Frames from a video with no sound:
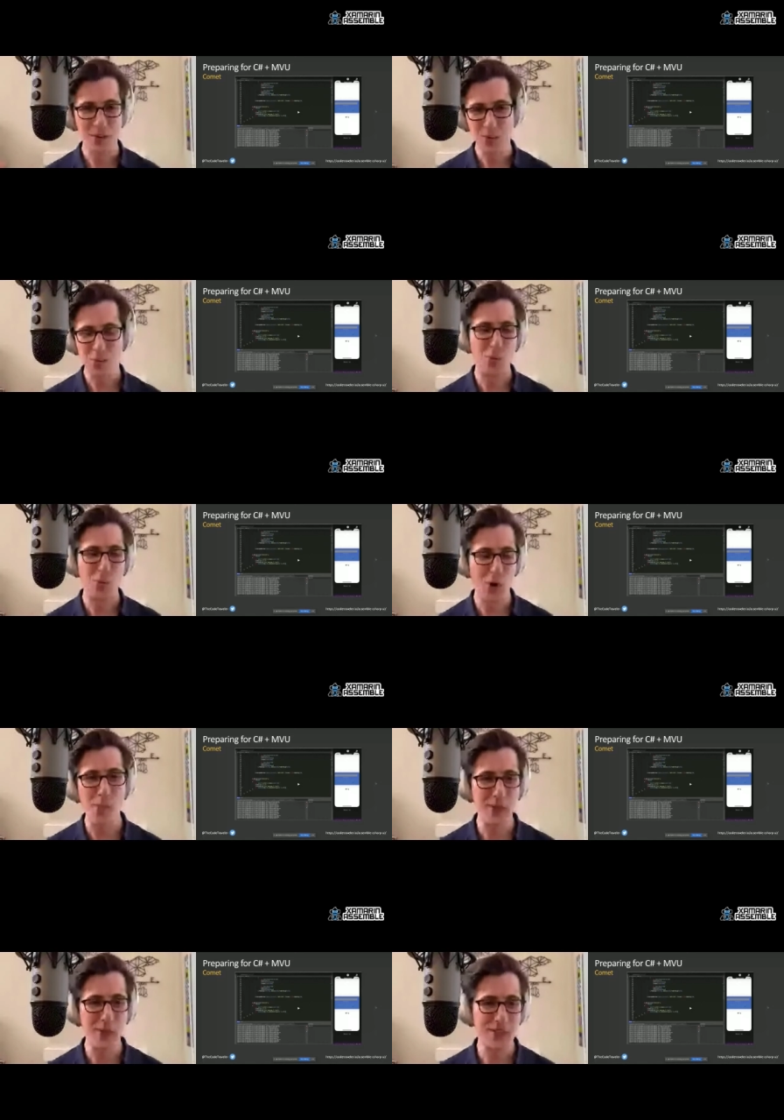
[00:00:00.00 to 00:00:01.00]
we're
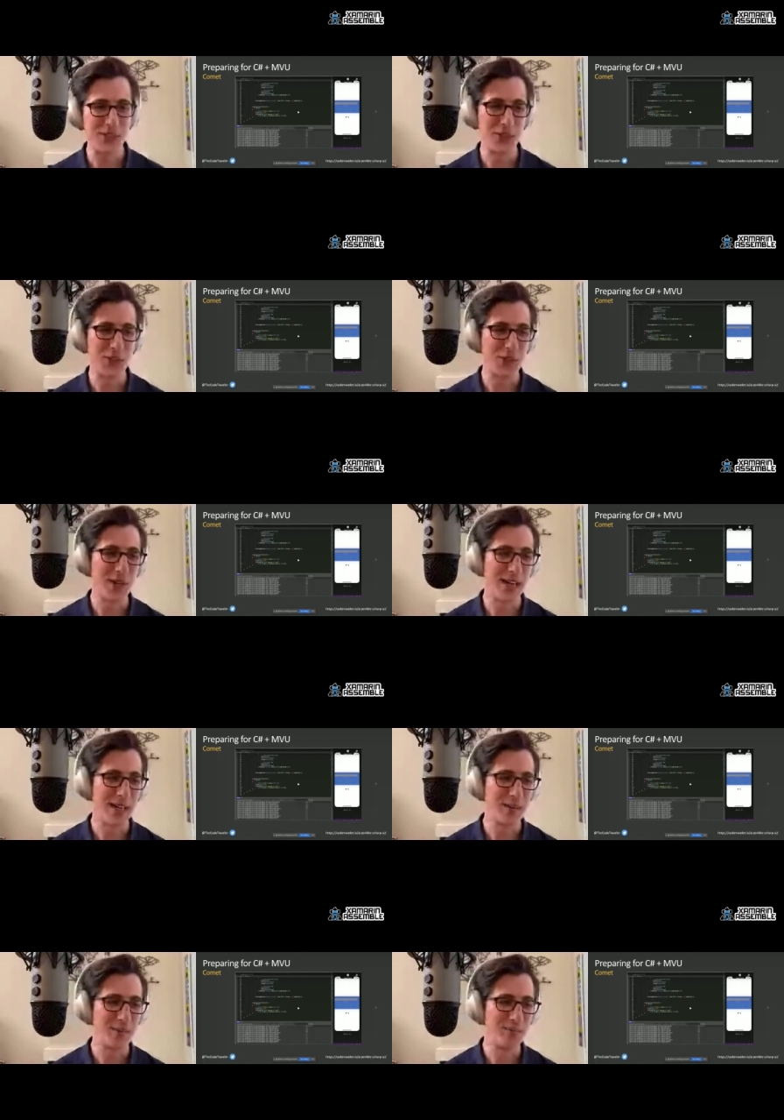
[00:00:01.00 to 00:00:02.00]
open to
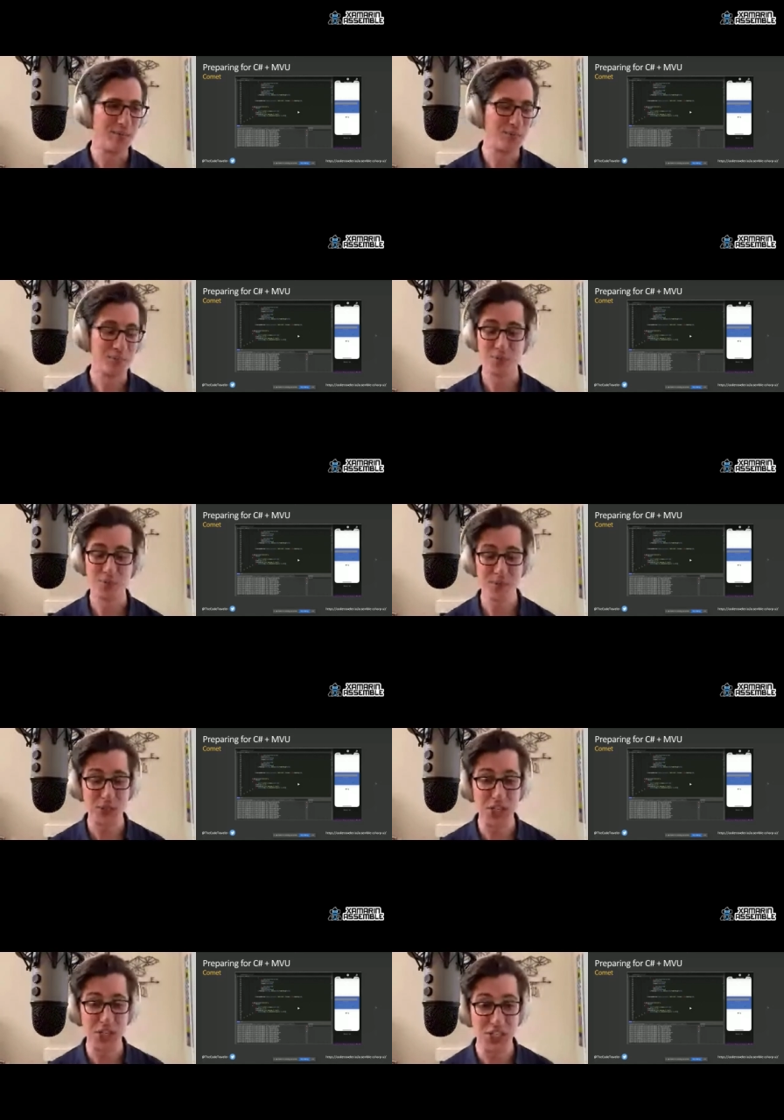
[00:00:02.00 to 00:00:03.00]
pretty much
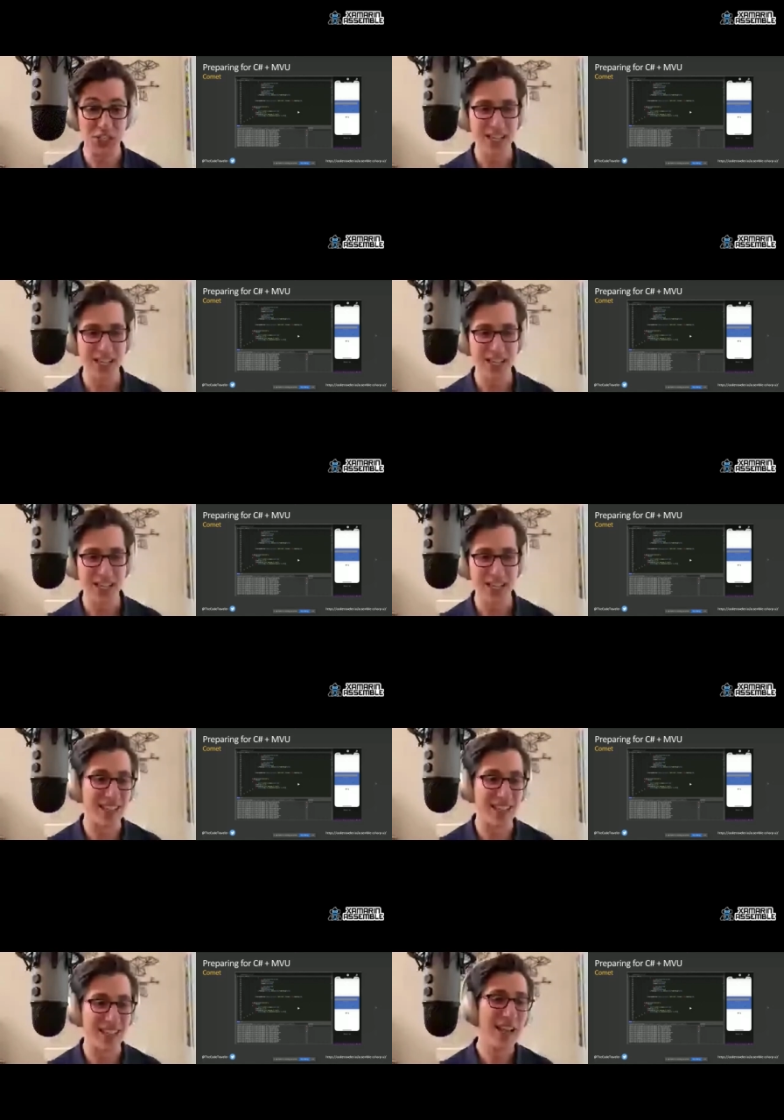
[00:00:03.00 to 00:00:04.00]
changing anything.